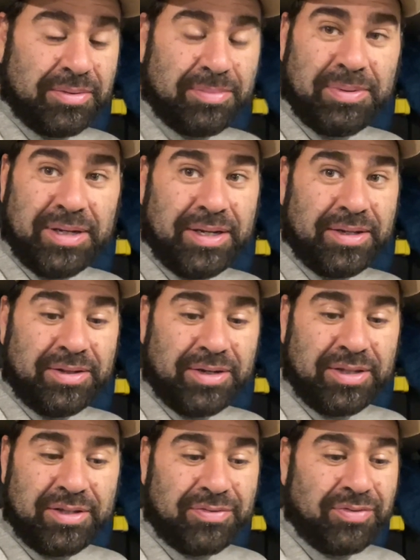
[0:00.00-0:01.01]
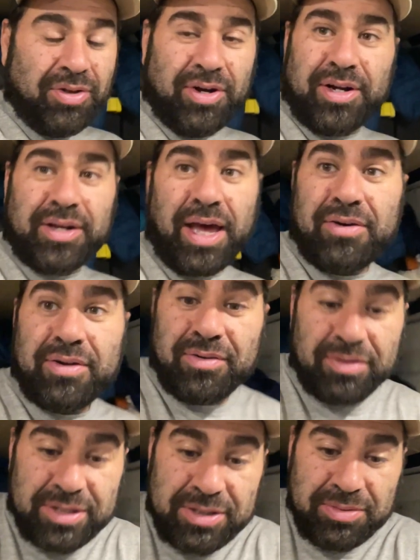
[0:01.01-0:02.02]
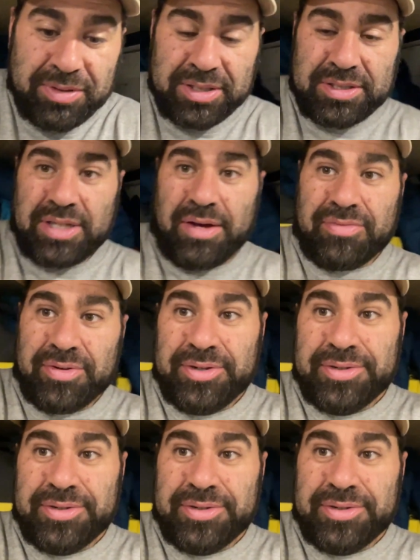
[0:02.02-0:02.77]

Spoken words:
But look at this floor. I don't even know what to do with this stuff.